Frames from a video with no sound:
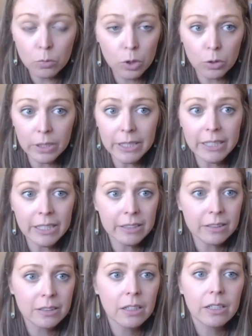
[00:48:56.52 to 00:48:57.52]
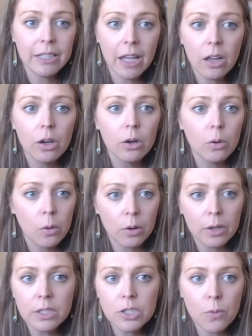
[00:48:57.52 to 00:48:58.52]
Green, yellow,
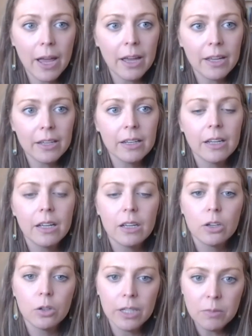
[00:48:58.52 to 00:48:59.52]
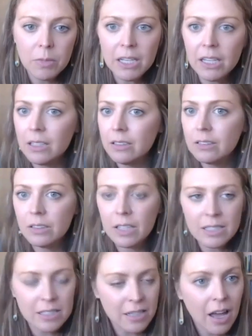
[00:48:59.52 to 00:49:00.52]
orange, red. Green meaning
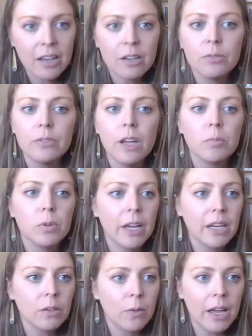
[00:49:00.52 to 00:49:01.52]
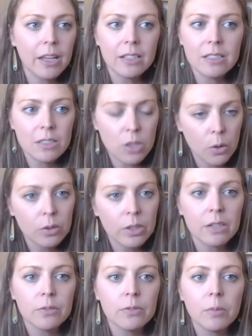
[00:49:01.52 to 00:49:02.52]
it's not in a floodplain, red, it's totally
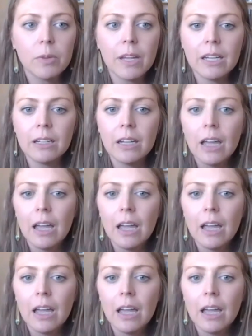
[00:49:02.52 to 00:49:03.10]
in a floodplain.